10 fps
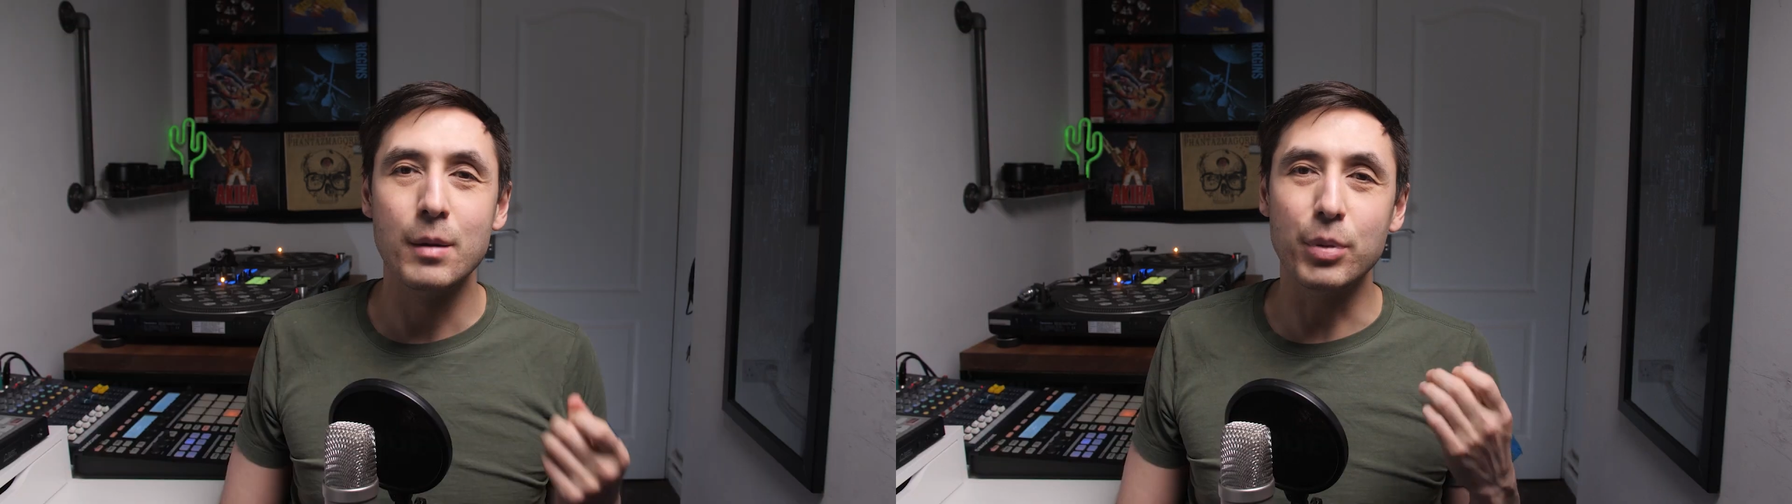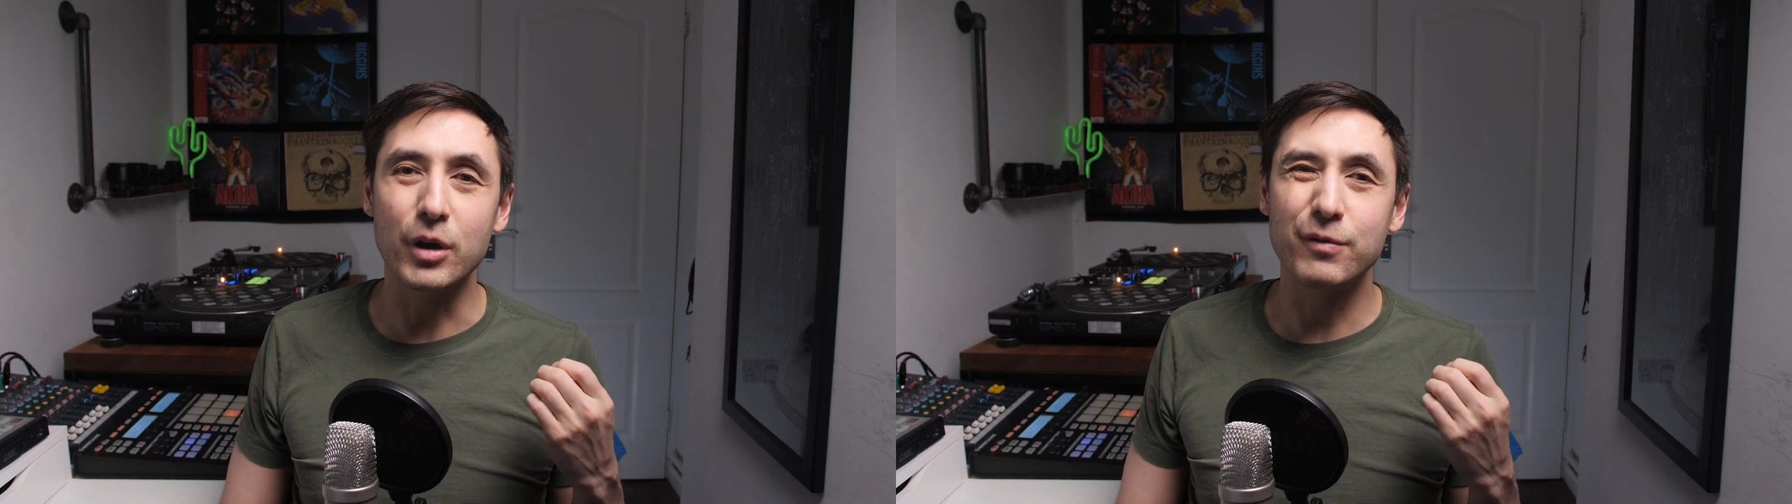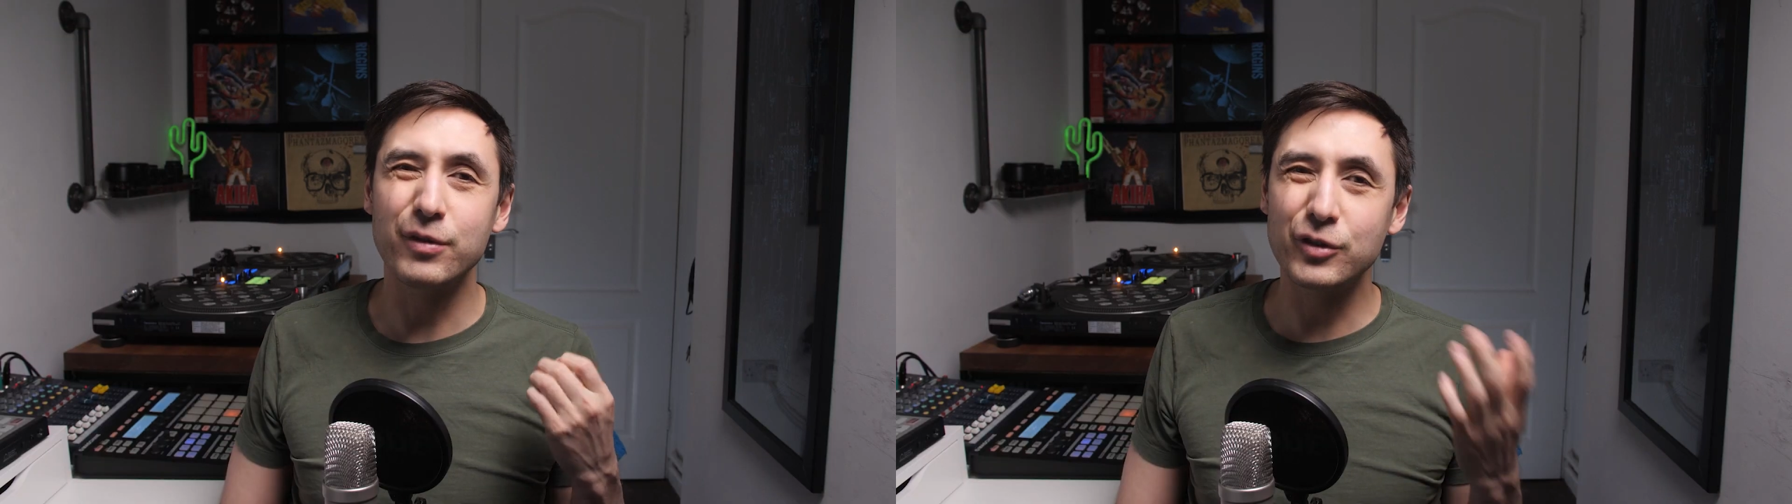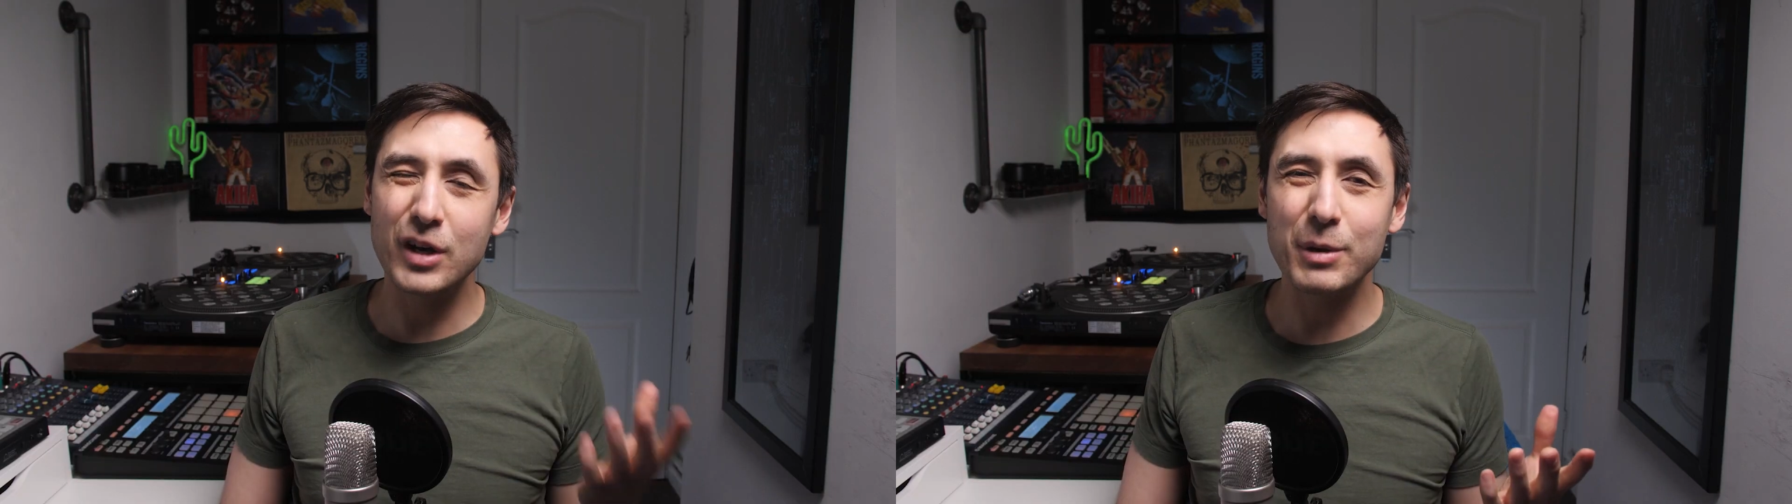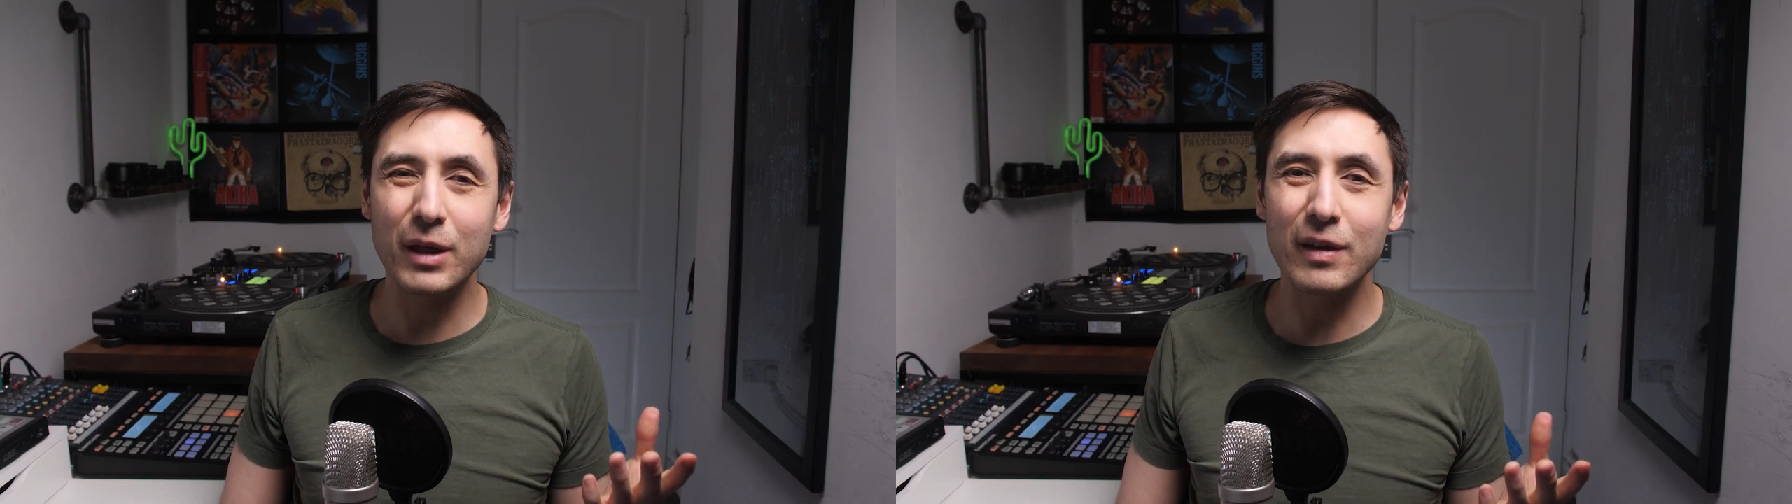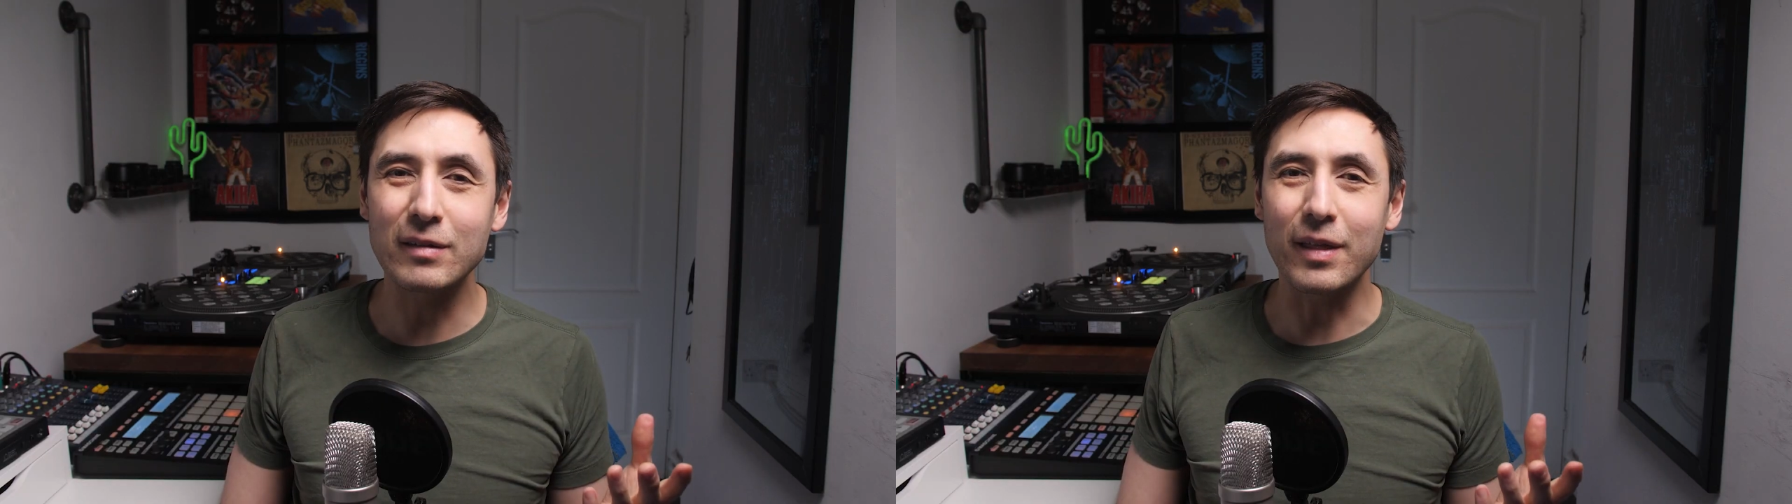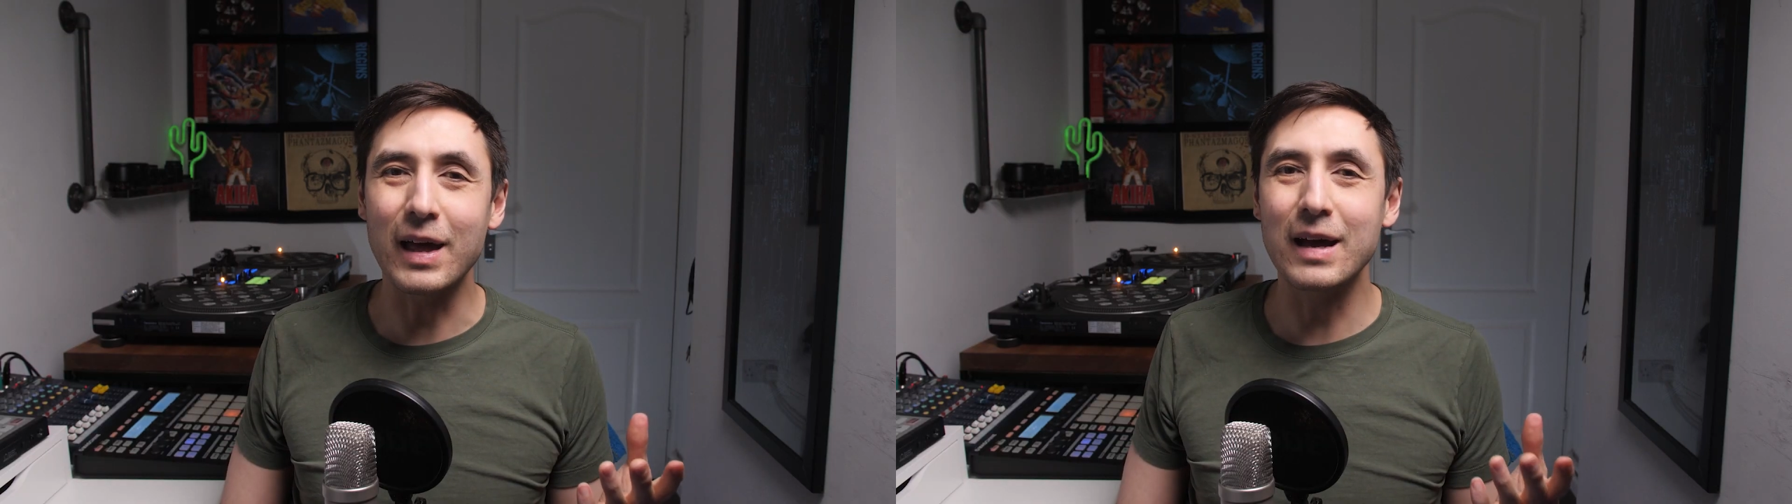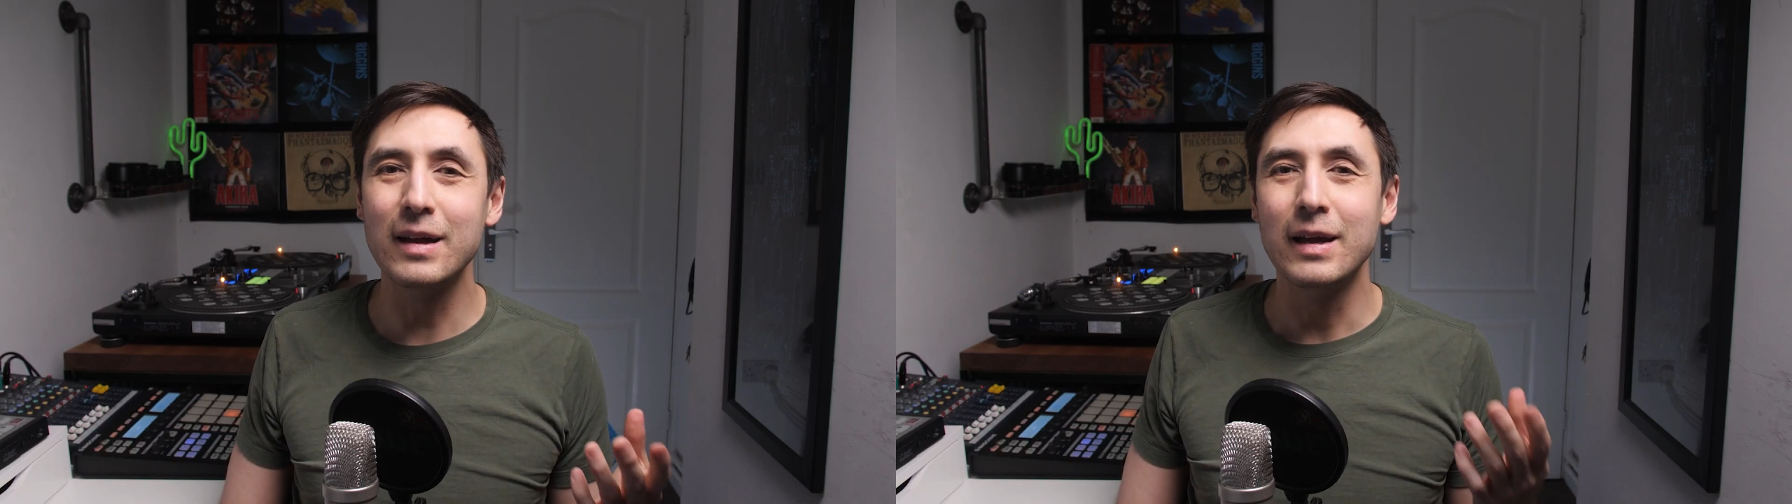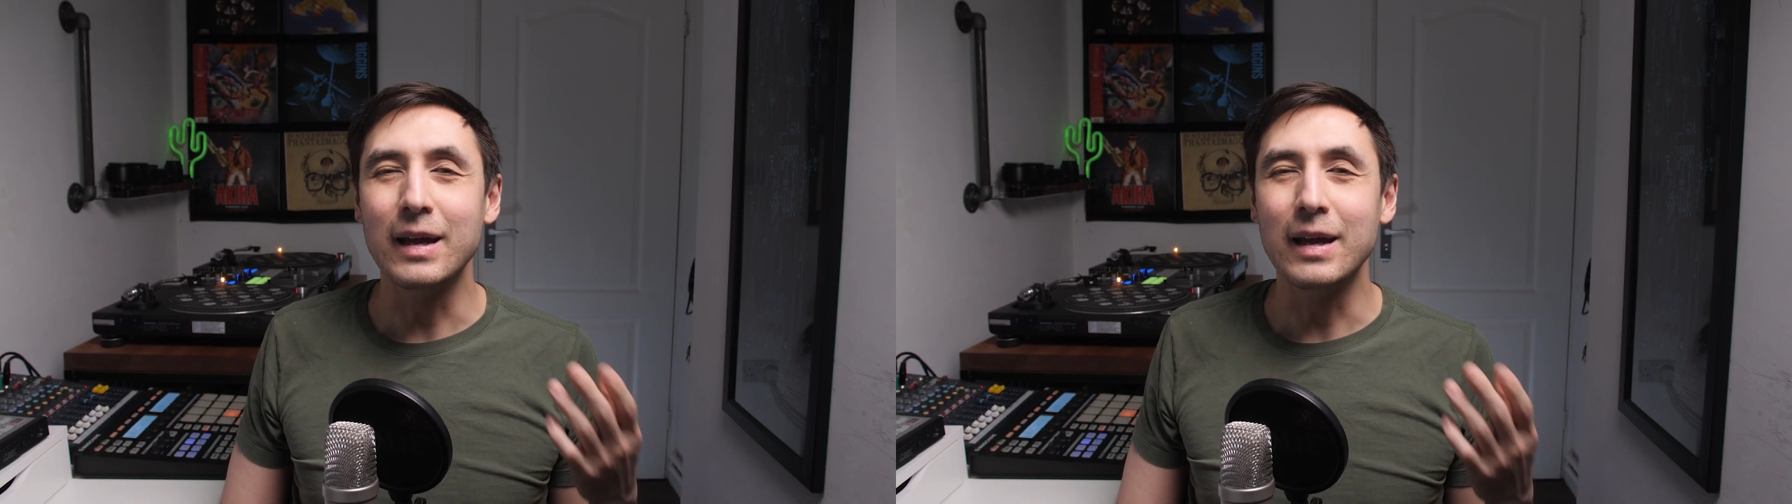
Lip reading: But for streaming and things like that,